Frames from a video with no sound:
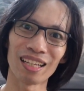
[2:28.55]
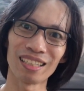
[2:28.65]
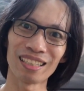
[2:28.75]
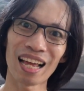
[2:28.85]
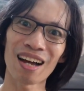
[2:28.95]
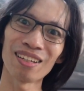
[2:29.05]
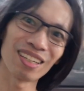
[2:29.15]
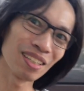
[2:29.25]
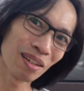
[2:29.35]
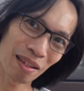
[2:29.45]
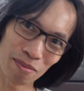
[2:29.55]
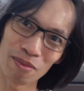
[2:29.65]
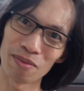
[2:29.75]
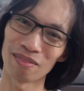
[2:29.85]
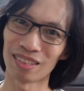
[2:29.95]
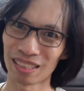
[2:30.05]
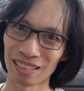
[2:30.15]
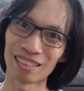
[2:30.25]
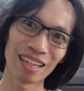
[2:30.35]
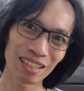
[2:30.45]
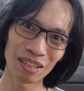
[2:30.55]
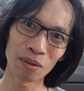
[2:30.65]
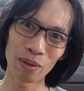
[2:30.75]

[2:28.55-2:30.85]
Now you're gonna